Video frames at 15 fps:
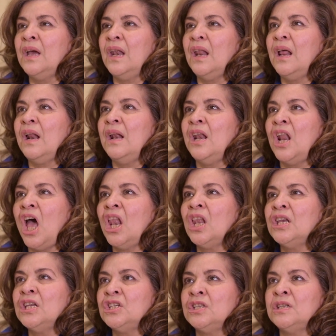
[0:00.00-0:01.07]
a lot of
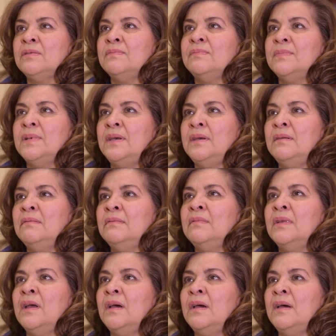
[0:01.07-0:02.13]
knowledge and